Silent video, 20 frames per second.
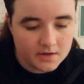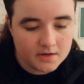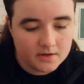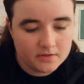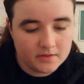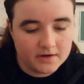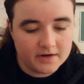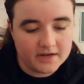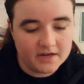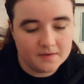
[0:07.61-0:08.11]

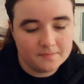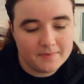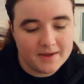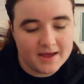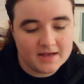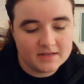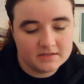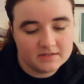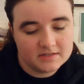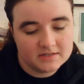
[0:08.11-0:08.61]
The night
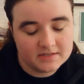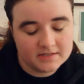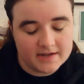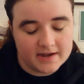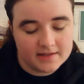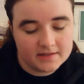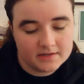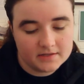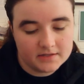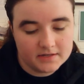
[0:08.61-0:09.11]
passed
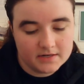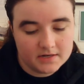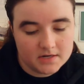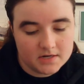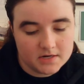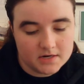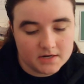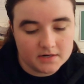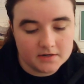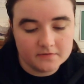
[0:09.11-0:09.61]
silently
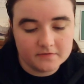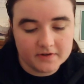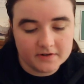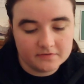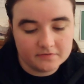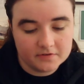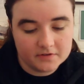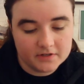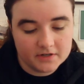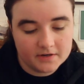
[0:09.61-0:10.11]
and
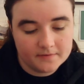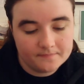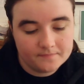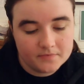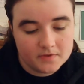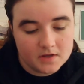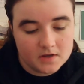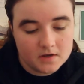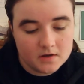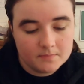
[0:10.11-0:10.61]
uneventfully,
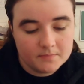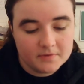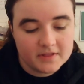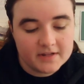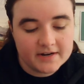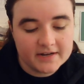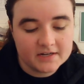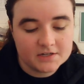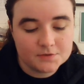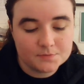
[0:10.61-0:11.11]
but the
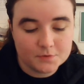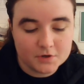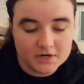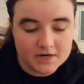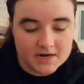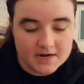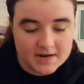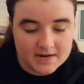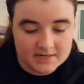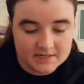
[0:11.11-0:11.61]
next
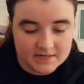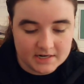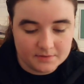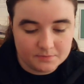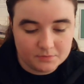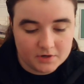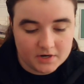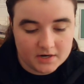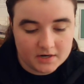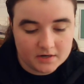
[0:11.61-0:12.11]
morning at
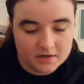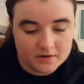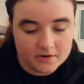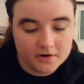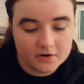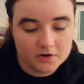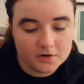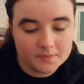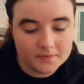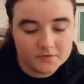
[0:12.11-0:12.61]
daybreak, a
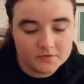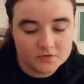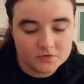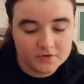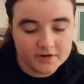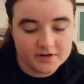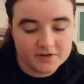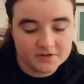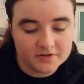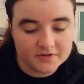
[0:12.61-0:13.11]
group of
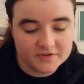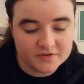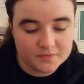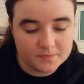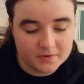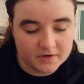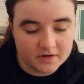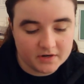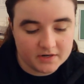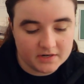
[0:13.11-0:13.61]
strangers
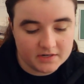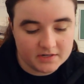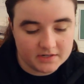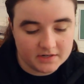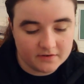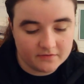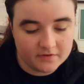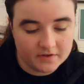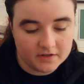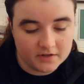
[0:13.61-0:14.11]
appeared in
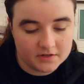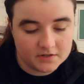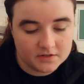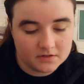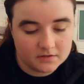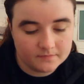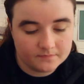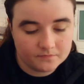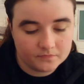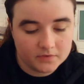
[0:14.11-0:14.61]
Ding
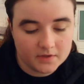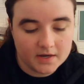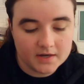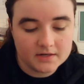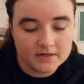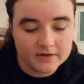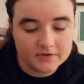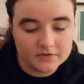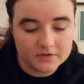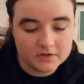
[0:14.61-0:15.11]
Village. A
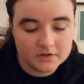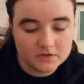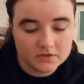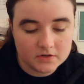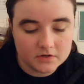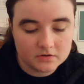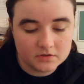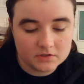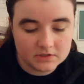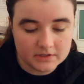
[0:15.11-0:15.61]
dozen or
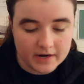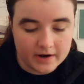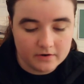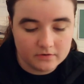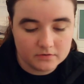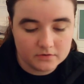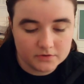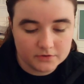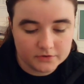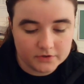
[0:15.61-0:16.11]
so stout,
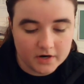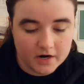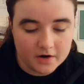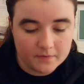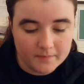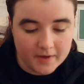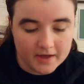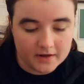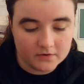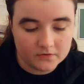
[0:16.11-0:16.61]
strong
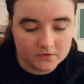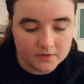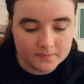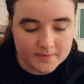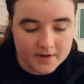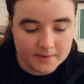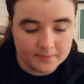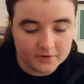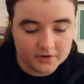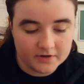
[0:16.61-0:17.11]
men from
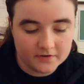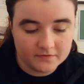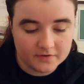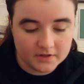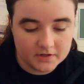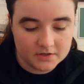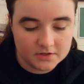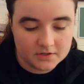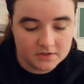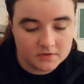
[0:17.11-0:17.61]
neighboring
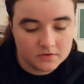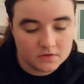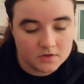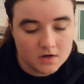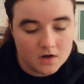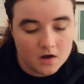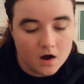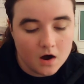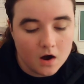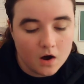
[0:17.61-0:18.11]
villages,
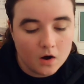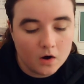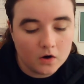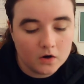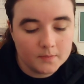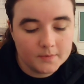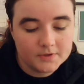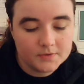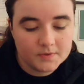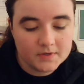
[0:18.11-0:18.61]

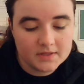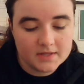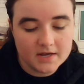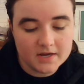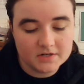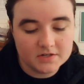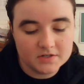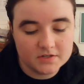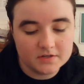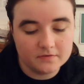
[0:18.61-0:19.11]
all between the
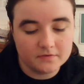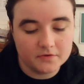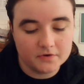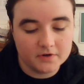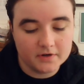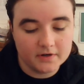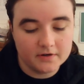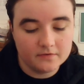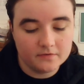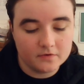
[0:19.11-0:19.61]
ages of
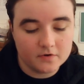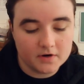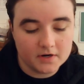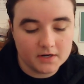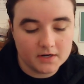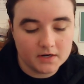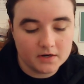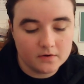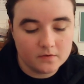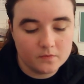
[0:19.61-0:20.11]
30 and
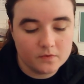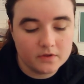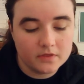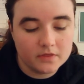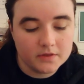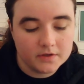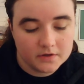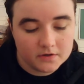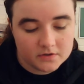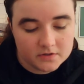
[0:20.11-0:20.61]
40, with
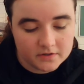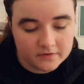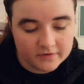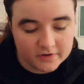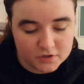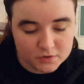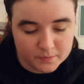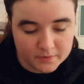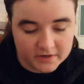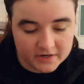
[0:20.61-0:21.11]
years of
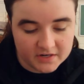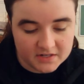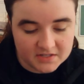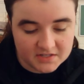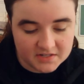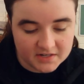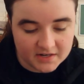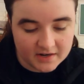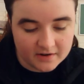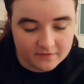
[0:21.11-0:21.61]
experience
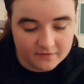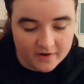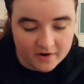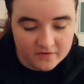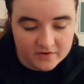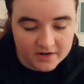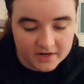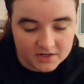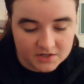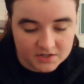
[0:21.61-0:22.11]
digging
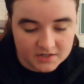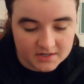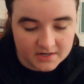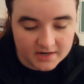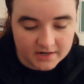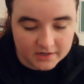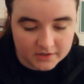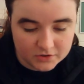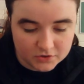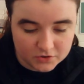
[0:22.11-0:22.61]
foundation
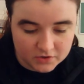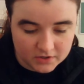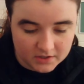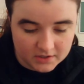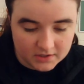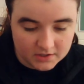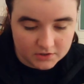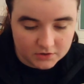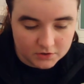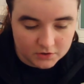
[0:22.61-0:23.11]
and
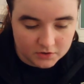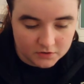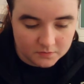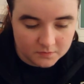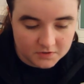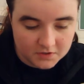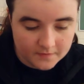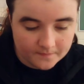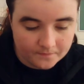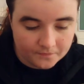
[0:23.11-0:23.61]
constructing tombs.